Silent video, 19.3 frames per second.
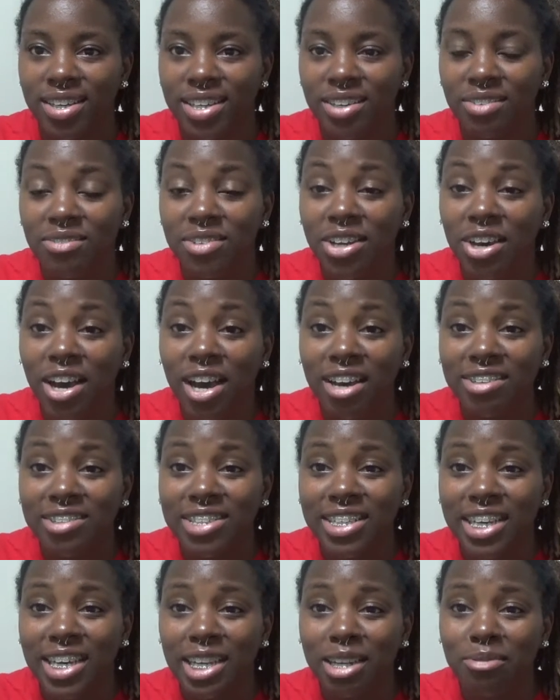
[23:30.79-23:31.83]
Even though I was
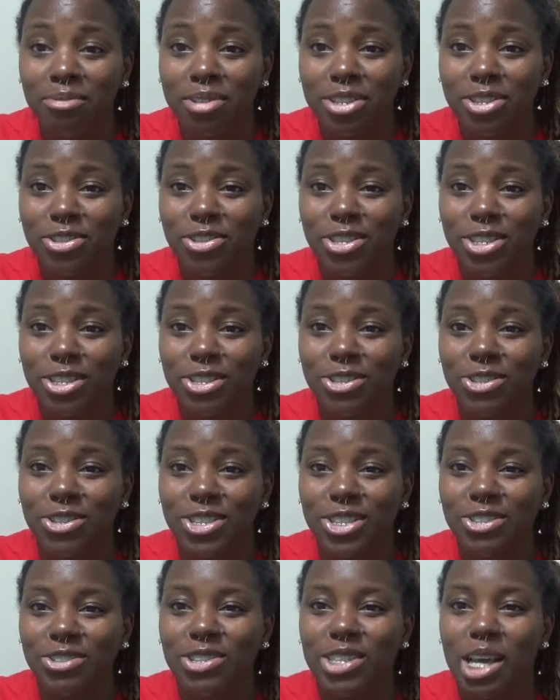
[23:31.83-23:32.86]
in elementary school,
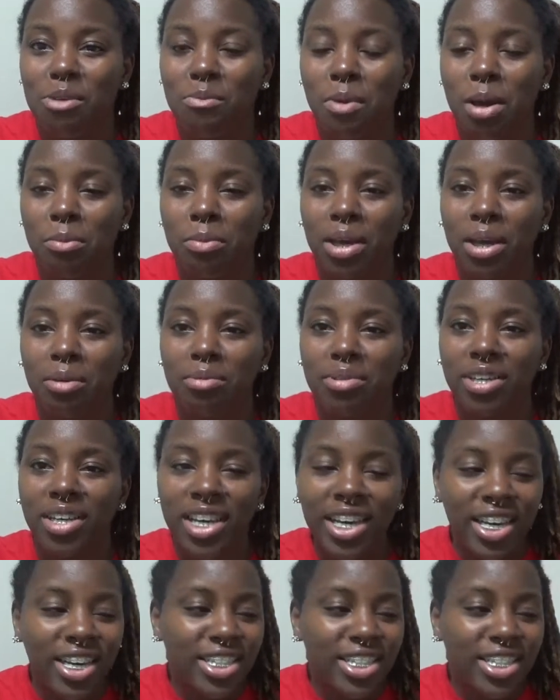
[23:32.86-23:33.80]
she was like my baby.